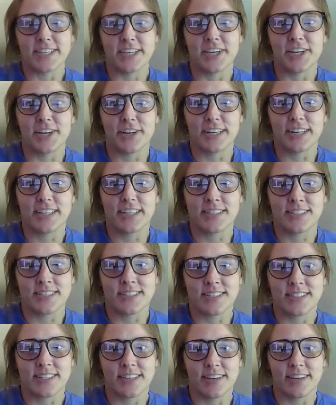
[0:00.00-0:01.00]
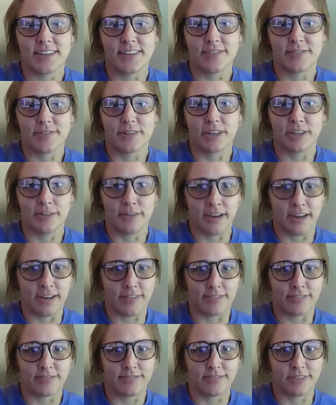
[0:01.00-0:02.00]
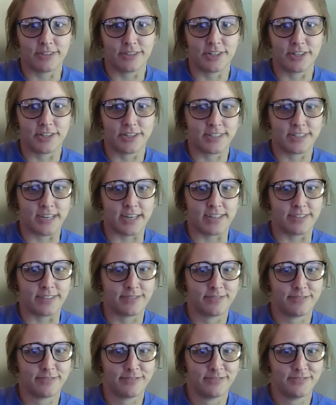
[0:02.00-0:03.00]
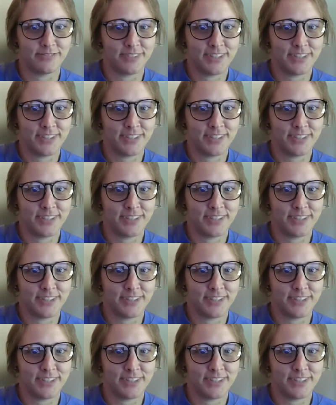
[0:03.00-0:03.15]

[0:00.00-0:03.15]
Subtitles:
Jesse, curious to see what you have on your side.